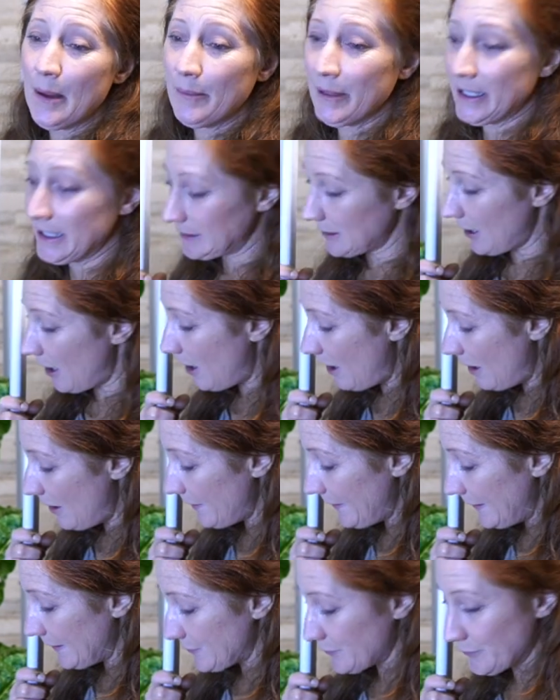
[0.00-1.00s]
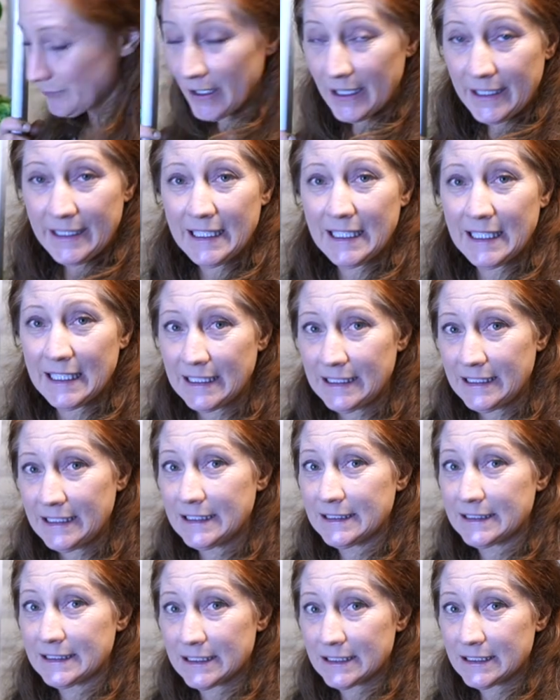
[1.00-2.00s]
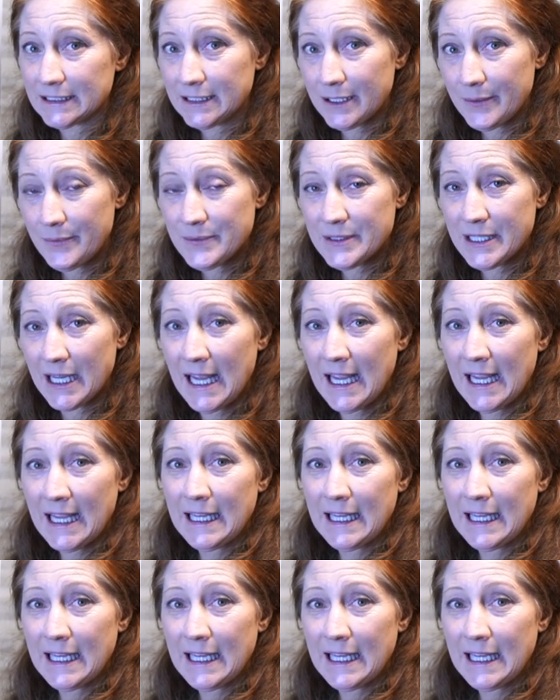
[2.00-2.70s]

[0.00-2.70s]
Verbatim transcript: because all that's running in these systems